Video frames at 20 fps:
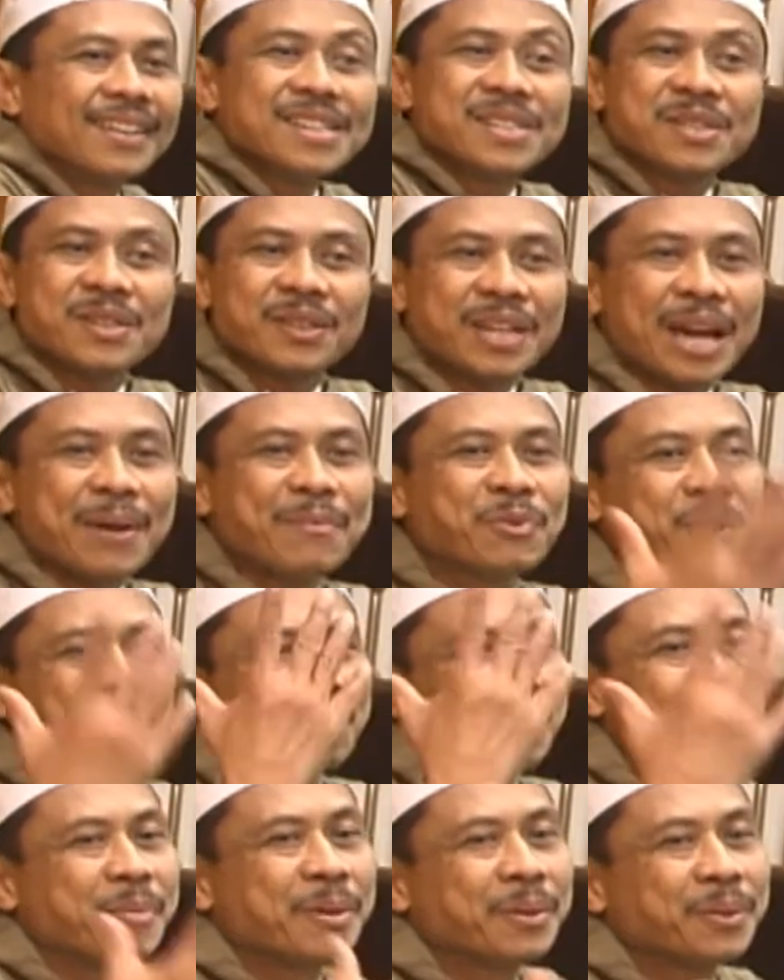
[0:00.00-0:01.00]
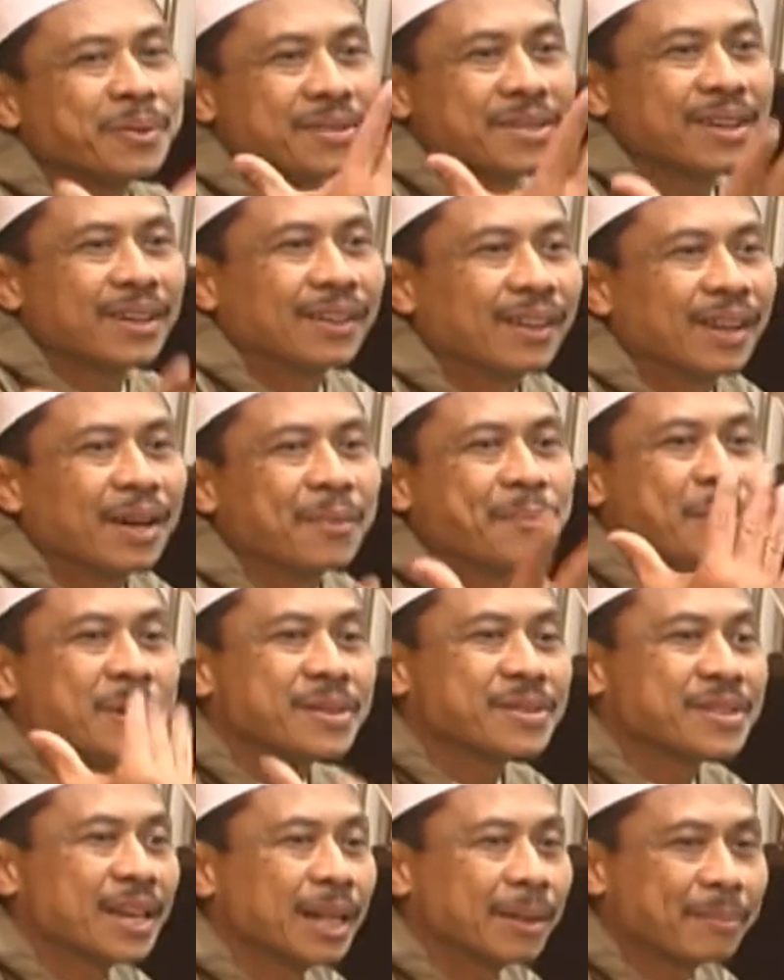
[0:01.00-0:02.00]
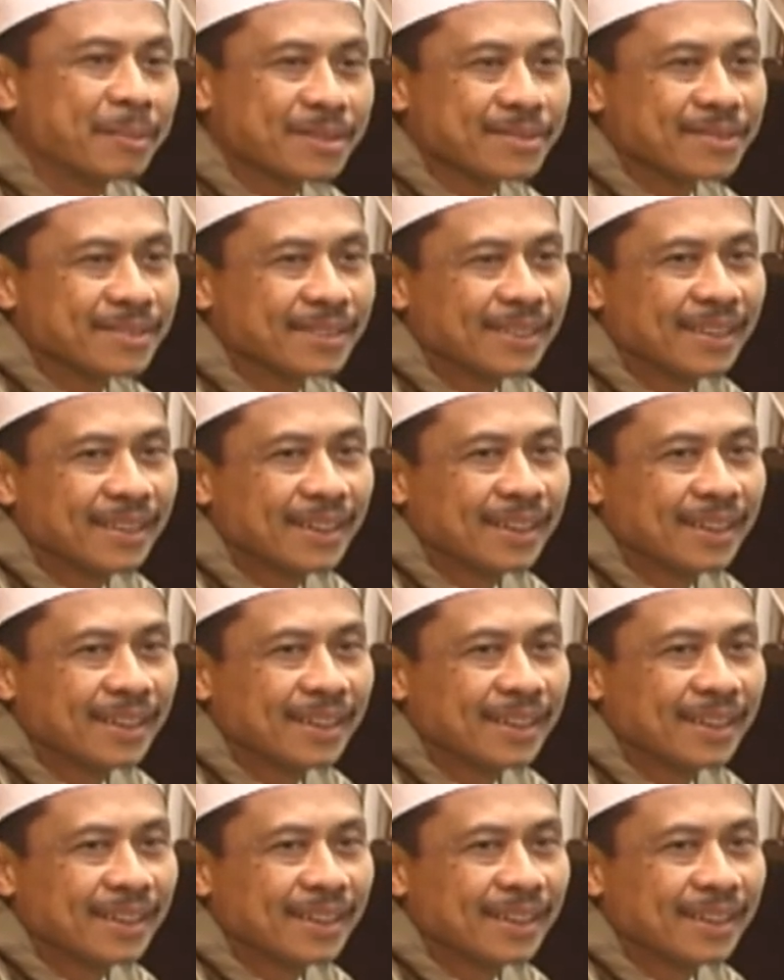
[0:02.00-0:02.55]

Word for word: This is the time to remember to say, Allah, please help us.